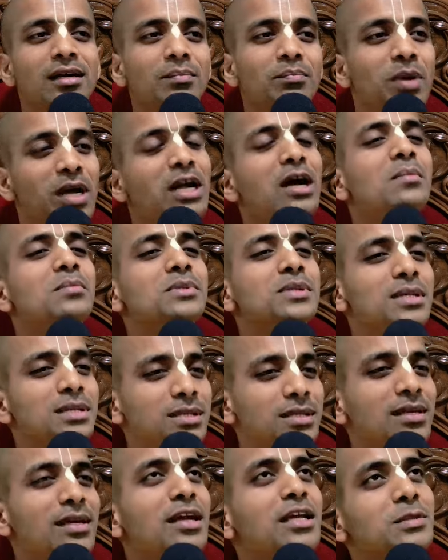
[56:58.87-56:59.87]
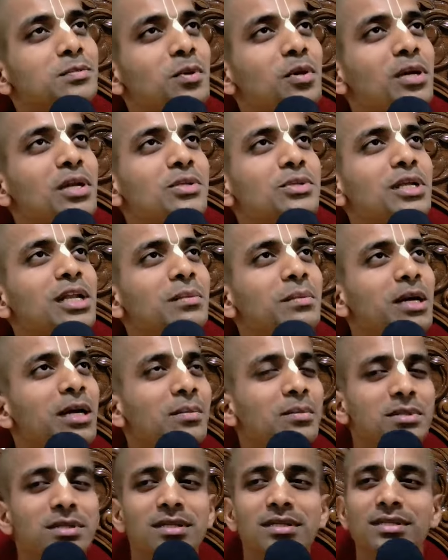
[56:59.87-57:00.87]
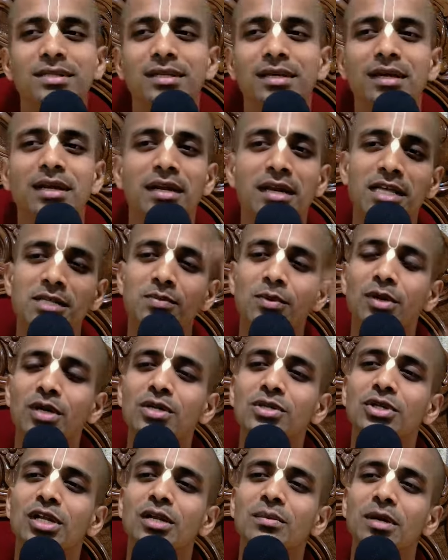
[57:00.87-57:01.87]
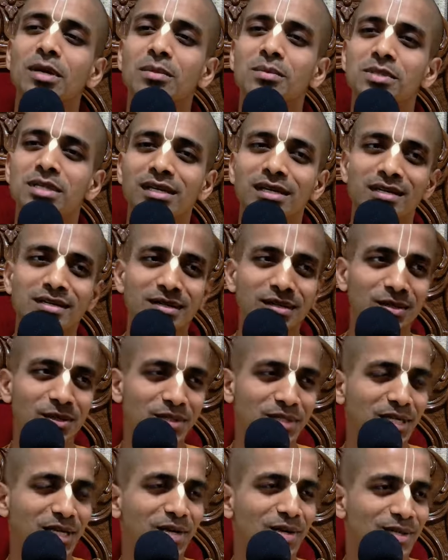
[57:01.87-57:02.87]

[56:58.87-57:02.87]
become sincere, exponentially become sincere, and exponentially become serious in Krishna